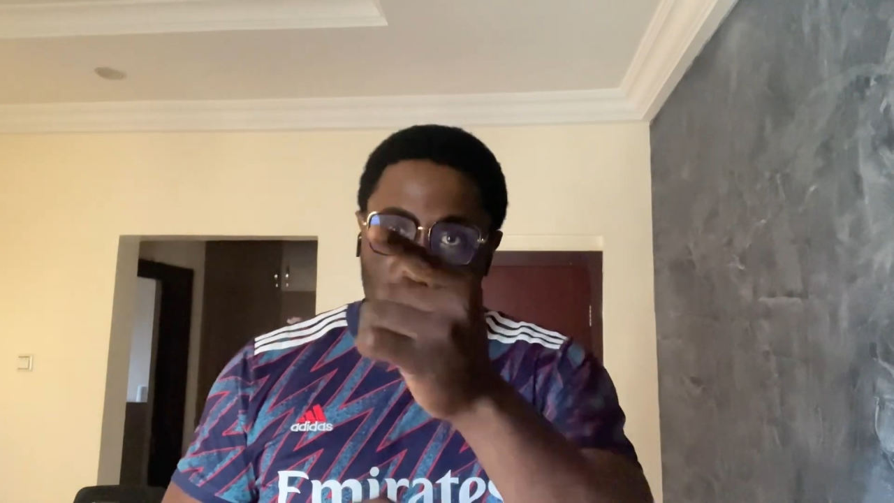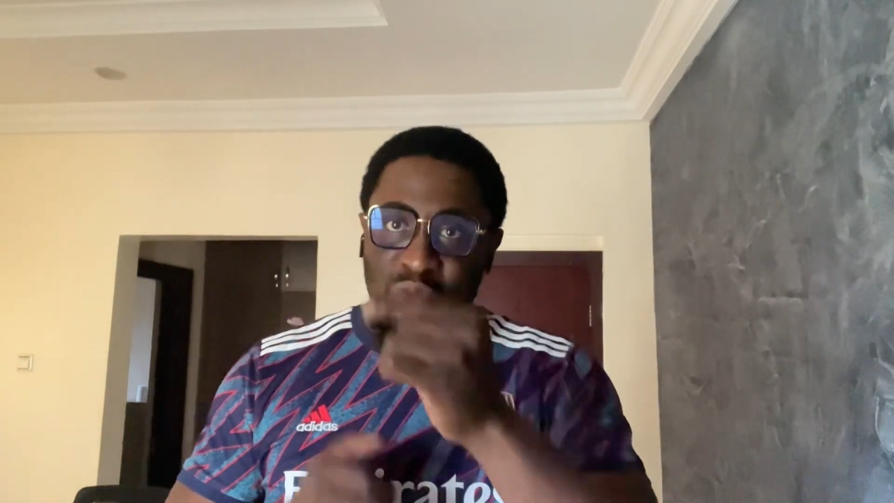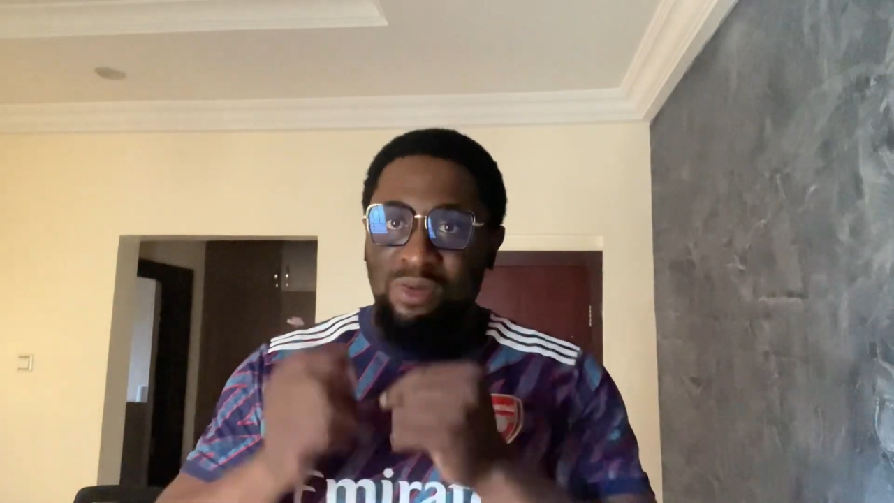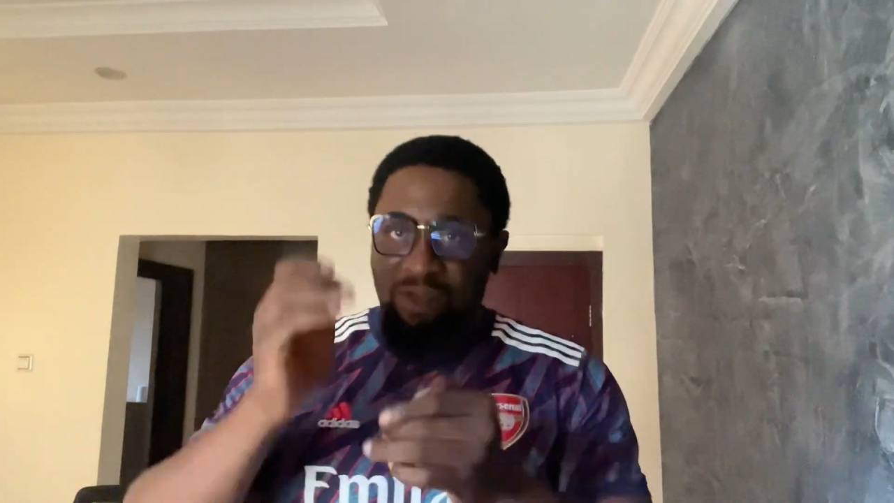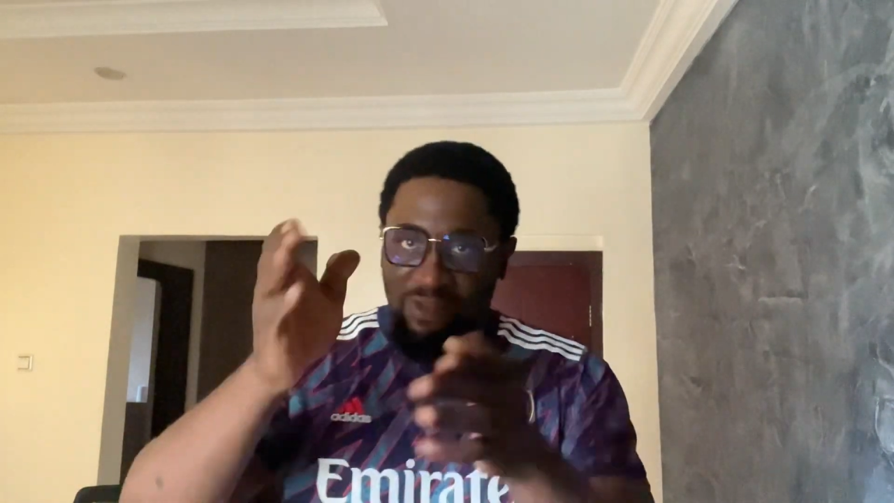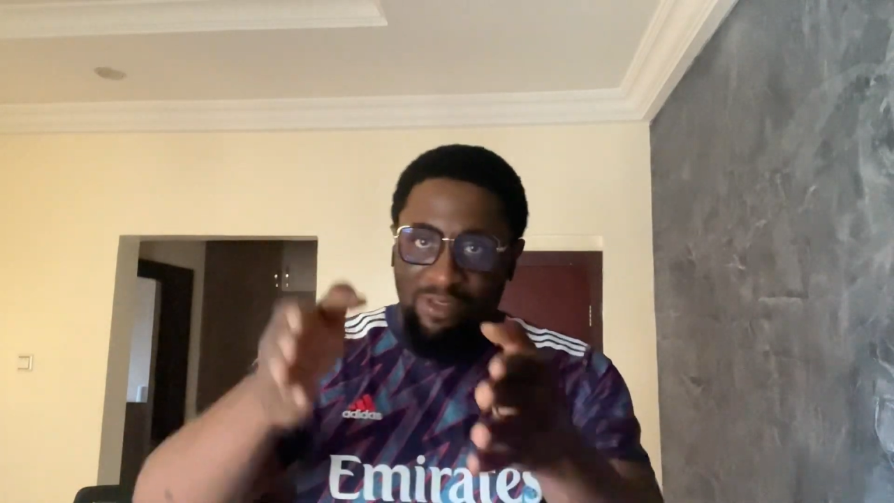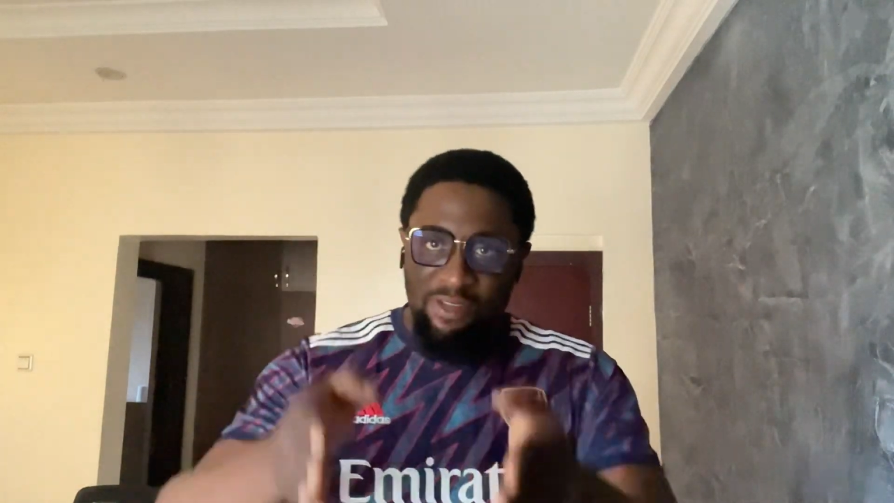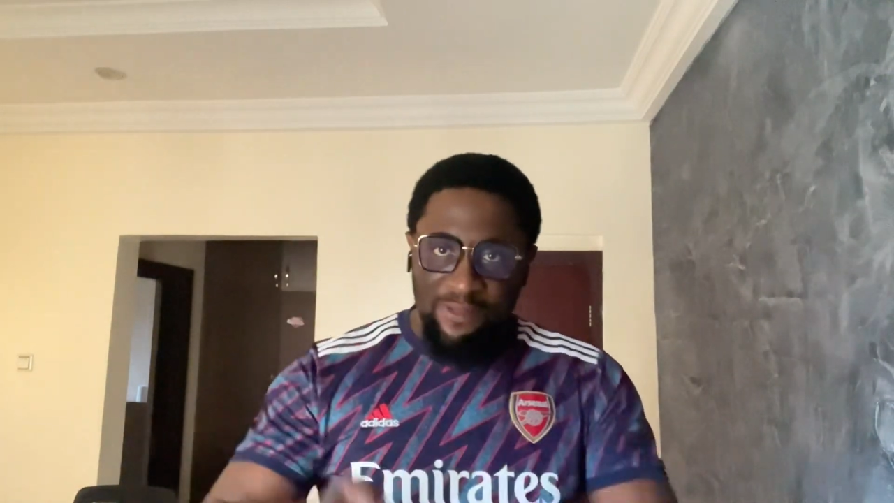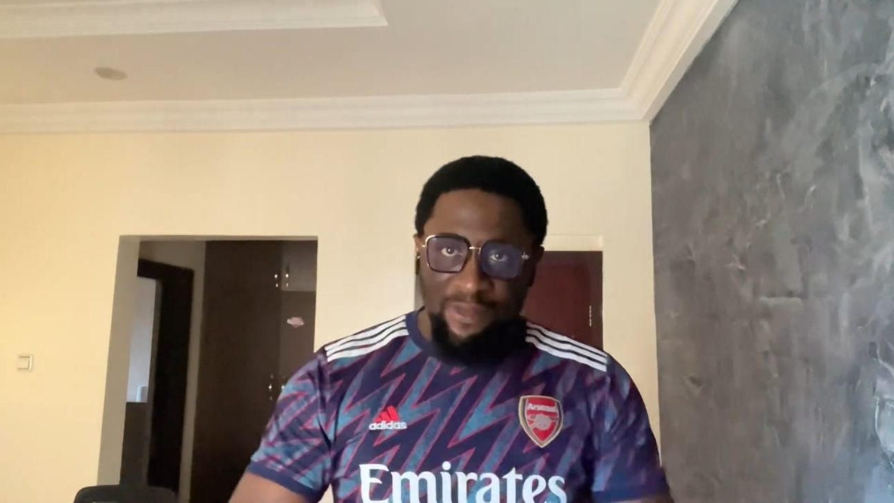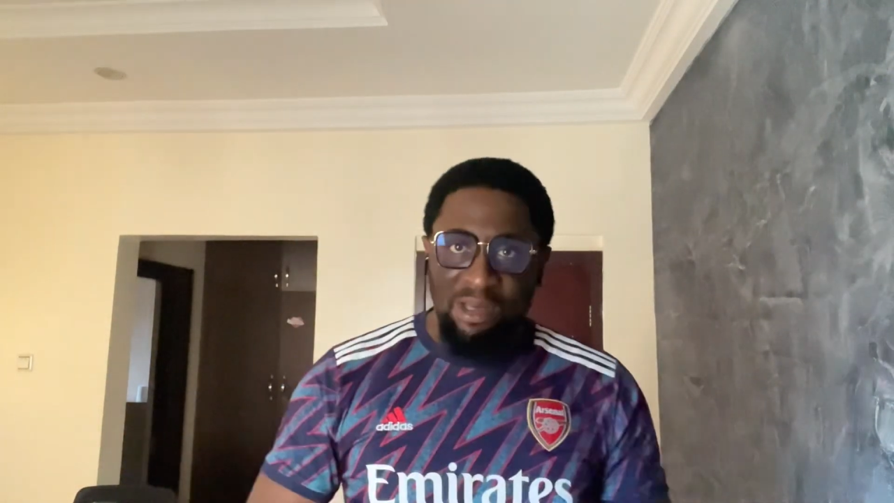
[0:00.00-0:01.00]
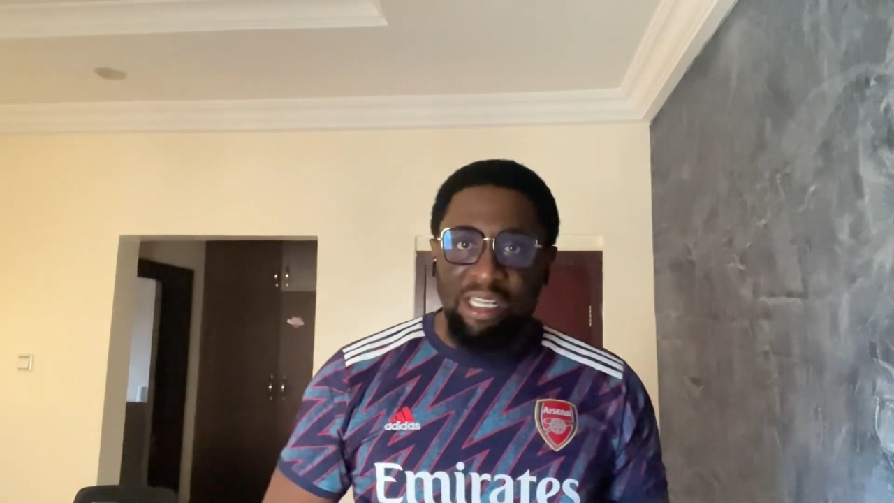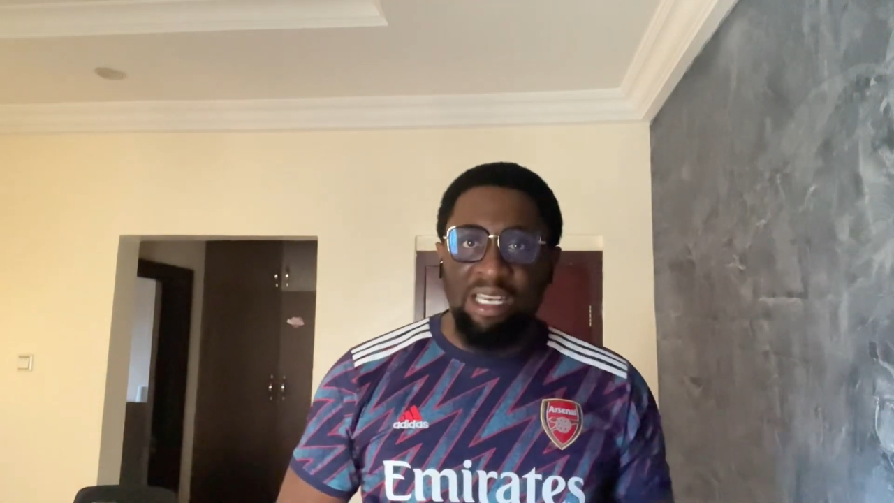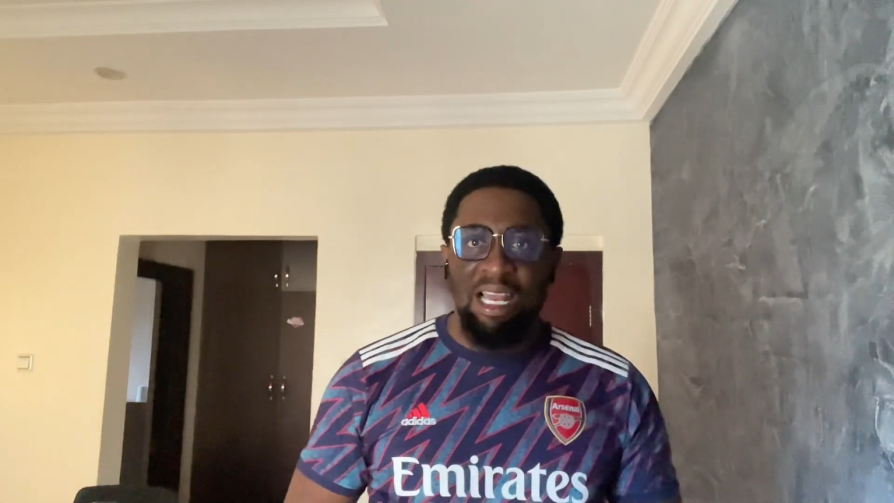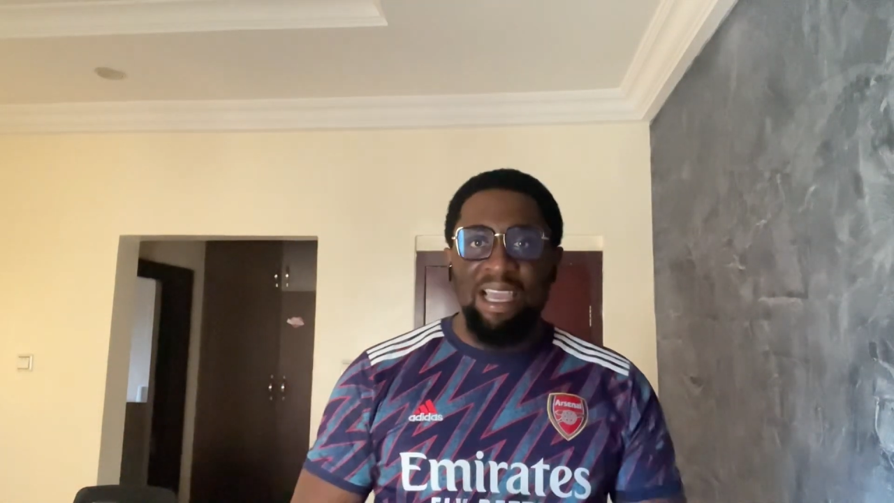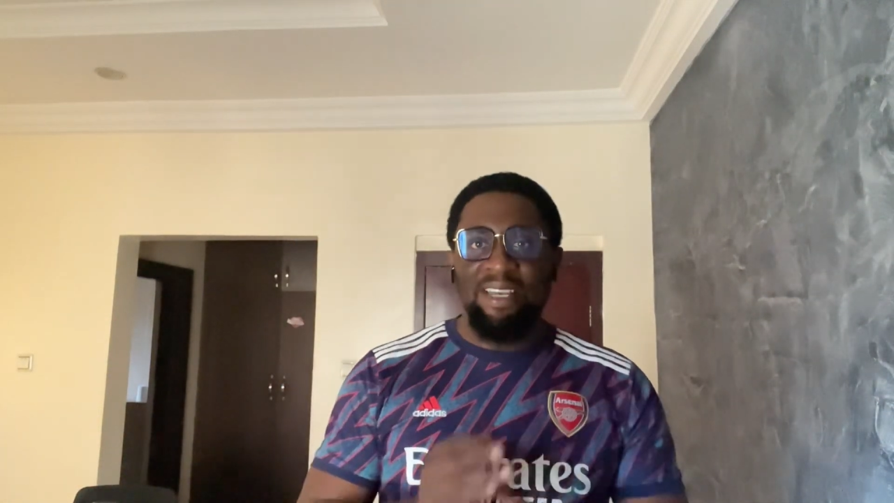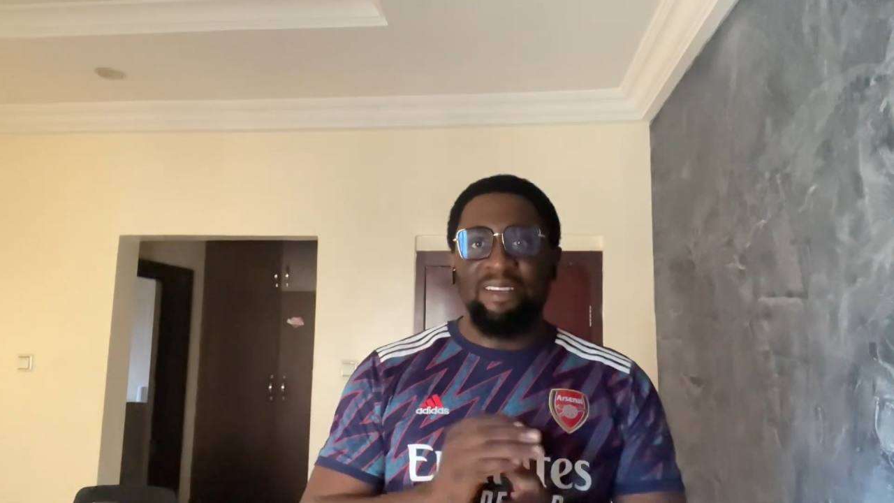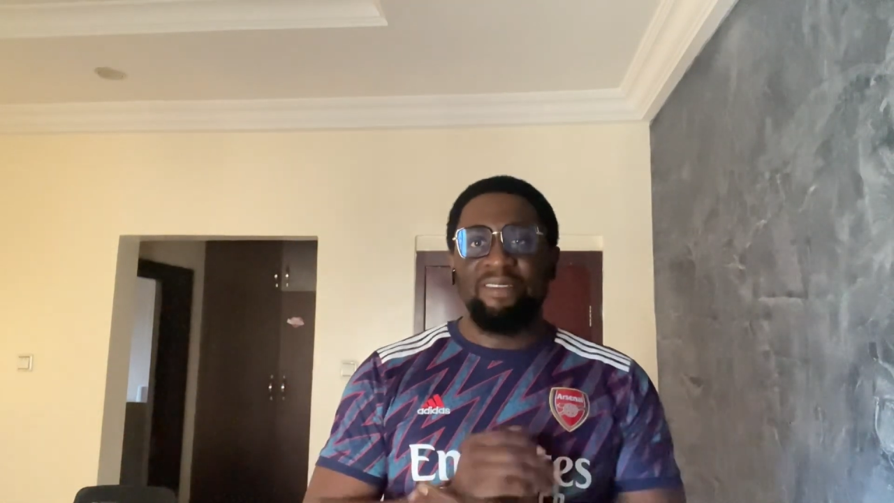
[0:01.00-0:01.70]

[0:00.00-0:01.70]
you to fall in line.